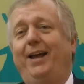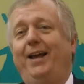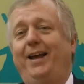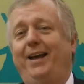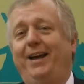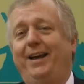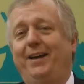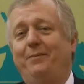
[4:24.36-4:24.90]

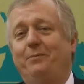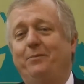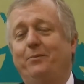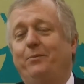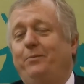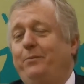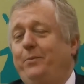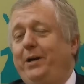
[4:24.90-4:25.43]

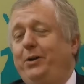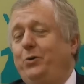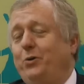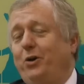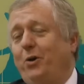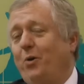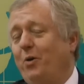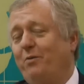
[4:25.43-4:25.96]
And we
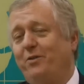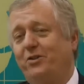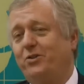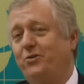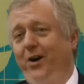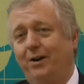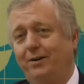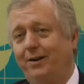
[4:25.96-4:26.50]
do it all for
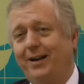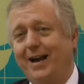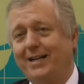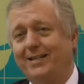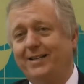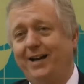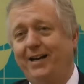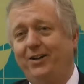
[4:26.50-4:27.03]

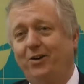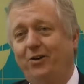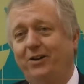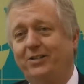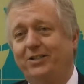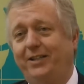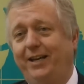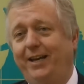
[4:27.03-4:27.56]

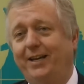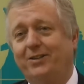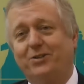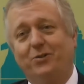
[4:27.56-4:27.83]
$399 a year,